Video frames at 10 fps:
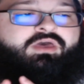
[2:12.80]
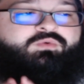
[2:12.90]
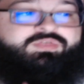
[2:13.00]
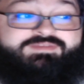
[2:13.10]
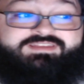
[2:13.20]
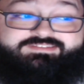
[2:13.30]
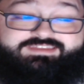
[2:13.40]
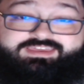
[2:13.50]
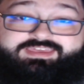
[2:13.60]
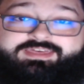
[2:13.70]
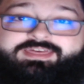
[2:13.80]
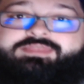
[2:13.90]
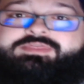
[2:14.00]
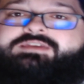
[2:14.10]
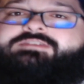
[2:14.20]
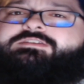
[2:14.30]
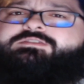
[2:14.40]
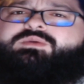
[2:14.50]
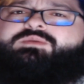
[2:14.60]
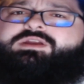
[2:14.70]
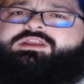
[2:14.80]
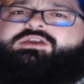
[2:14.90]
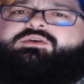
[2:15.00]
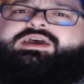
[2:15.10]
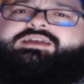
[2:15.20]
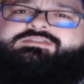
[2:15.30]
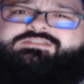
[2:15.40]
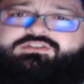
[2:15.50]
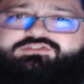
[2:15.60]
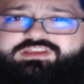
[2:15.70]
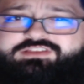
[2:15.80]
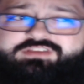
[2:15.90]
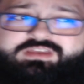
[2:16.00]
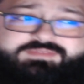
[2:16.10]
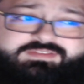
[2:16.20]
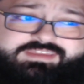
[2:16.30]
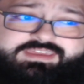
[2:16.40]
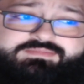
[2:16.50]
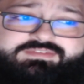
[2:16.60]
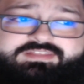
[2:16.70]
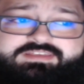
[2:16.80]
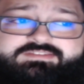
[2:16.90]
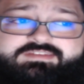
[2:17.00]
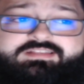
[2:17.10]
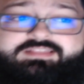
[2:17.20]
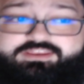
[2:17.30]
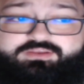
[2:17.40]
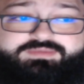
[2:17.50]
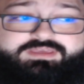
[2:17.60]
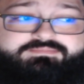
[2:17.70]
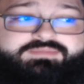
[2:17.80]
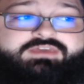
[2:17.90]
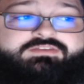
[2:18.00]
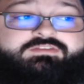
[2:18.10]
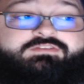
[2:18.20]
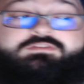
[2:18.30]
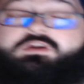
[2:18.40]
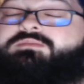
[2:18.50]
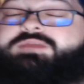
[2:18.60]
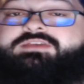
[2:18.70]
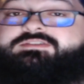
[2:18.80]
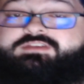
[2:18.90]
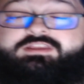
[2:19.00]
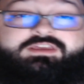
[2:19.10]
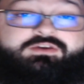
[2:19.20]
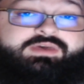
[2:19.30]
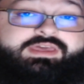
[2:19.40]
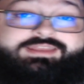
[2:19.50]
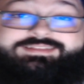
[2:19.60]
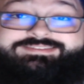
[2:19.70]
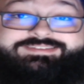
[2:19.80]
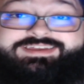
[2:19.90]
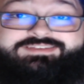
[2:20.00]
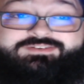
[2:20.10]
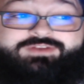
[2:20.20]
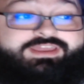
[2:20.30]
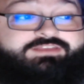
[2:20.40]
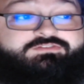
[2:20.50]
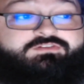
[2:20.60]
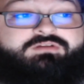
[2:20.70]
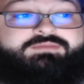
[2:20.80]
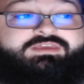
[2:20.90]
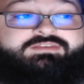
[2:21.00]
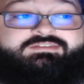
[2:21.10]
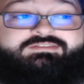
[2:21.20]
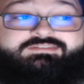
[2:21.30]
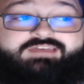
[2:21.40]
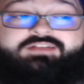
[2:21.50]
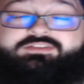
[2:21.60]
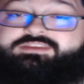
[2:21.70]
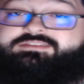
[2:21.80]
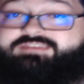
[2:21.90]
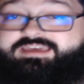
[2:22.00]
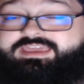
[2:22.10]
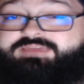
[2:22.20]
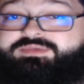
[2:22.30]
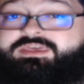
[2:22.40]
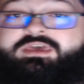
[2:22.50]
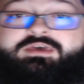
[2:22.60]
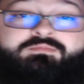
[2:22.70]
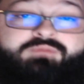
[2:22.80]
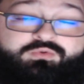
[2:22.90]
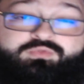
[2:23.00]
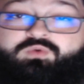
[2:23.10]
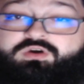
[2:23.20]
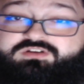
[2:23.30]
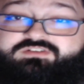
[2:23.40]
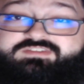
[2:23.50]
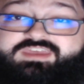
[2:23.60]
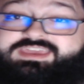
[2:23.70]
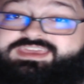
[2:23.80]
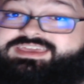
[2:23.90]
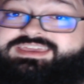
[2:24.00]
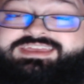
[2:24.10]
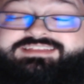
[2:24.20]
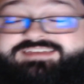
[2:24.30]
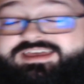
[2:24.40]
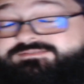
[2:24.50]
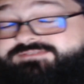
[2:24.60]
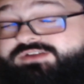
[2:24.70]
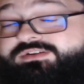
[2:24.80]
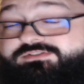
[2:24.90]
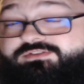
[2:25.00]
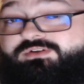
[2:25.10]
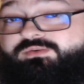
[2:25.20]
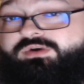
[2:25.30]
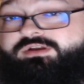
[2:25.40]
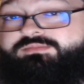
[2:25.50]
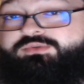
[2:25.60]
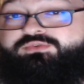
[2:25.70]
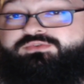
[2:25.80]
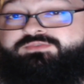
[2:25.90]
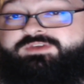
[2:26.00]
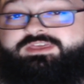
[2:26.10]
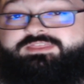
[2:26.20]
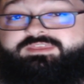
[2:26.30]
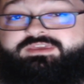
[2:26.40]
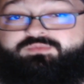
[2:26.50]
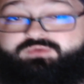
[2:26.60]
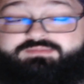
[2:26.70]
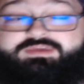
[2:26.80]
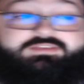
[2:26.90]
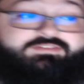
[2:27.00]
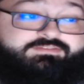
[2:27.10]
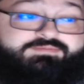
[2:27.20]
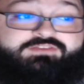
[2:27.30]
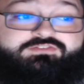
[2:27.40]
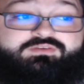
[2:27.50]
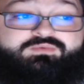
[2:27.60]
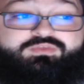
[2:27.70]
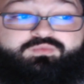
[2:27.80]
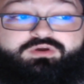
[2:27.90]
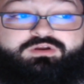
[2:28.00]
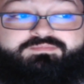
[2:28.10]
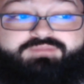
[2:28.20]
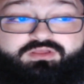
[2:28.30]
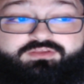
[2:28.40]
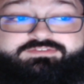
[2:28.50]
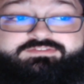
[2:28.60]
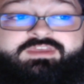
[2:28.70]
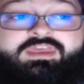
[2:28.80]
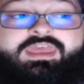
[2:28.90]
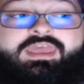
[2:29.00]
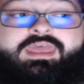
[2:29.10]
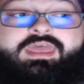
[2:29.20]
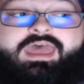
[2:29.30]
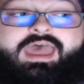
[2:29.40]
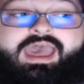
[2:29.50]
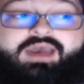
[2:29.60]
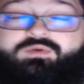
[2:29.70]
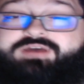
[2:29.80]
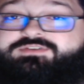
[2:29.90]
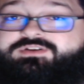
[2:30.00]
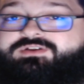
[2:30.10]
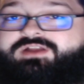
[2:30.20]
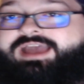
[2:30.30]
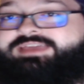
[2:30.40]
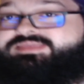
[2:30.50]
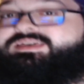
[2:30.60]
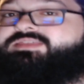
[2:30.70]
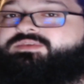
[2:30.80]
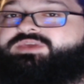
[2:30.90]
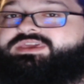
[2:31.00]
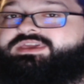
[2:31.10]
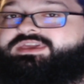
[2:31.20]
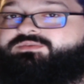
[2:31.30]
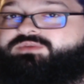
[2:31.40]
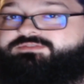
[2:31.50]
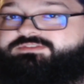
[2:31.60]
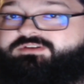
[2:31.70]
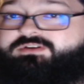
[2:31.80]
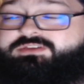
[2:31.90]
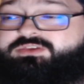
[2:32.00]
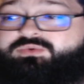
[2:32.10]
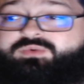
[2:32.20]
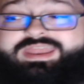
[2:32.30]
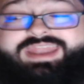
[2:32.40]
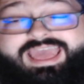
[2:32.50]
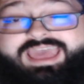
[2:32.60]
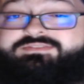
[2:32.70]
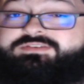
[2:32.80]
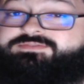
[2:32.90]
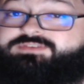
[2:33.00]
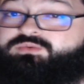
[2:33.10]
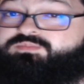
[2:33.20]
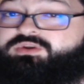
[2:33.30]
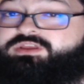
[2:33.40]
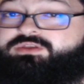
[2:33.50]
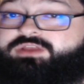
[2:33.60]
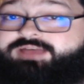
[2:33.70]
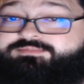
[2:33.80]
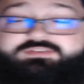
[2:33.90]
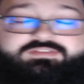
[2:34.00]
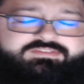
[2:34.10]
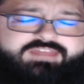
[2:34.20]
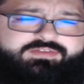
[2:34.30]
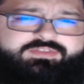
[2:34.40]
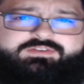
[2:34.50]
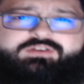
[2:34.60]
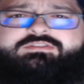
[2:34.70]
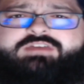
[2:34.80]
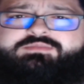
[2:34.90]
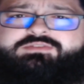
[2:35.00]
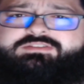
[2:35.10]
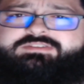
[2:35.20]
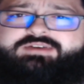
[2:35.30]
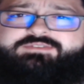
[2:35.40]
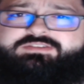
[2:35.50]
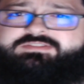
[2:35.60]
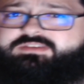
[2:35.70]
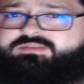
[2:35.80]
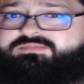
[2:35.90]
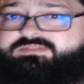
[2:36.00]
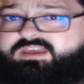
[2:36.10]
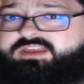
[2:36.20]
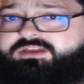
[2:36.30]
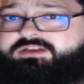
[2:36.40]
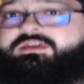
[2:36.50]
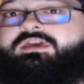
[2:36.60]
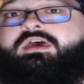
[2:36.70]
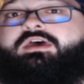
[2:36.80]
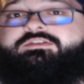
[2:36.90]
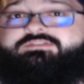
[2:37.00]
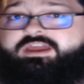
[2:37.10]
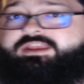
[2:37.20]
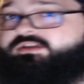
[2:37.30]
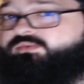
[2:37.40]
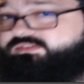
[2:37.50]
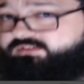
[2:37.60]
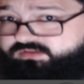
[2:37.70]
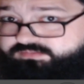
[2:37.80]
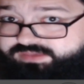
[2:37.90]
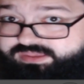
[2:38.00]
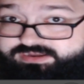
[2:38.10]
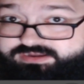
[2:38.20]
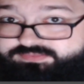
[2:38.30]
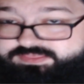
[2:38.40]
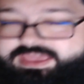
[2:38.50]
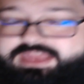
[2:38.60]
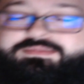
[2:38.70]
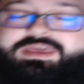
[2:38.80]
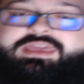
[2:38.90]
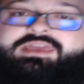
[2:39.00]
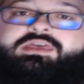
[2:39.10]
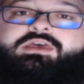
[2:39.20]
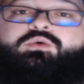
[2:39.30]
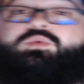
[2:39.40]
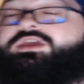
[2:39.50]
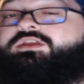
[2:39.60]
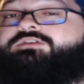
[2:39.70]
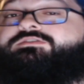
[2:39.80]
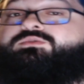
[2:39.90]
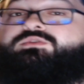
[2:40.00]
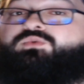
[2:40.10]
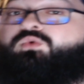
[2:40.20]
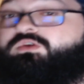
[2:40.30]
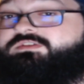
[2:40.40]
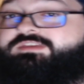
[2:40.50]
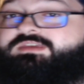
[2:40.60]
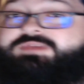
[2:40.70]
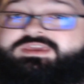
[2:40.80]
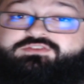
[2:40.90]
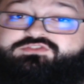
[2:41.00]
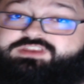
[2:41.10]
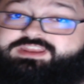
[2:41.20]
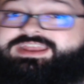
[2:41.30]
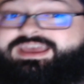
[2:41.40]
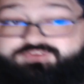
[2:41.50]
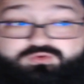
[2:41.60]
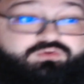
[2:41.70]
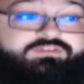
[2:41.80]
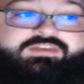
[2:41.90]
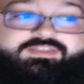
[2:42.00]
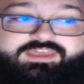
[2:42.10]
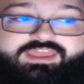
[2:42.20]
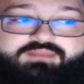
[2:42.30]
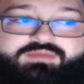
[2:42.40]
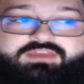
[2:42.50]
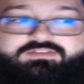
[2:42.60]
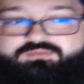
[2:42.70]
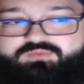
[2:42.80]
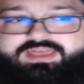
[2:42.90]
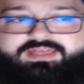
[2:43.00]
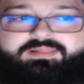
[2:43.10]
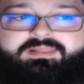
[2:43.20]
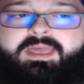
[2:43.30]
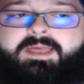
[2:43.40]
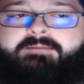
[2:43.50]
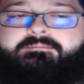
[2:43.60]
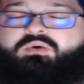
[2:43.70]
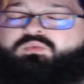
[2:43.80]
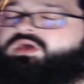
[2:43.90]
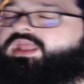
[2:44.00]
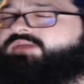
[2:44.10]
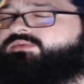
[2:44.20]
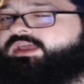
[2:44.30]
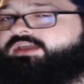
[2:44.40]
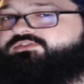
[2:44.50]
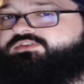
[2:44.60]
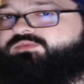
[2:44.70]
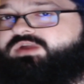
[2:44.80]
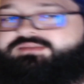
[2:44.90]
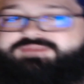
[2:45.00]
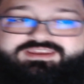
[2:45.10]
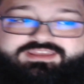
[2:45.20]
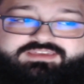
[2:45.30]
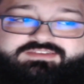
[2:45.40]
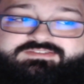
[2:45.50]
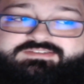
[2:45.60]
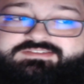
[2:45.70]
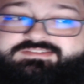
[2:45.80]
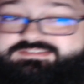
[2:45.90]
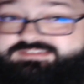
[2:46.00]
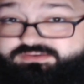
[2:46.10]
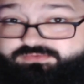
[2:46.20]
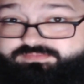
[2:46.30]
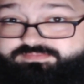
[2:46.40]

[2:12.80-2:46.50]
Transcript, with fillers: with Misty, this is where we're going to go ahead and start changing up the teams at least a little bit, because Starmie is going to go ahead and stay as her ace. Starmie is a solid type, both water psychic, it's got a very strong water move in the remakes, especially with water pulse. However, I think that we can get rid of Staryu and have a few pretty good options. Now, the first option is obviously Psyduck. Psyduck was her companion in the anime. We could also do Horsea because she did have a Horsea in the anime as well, but what I would actually recommend is Seel.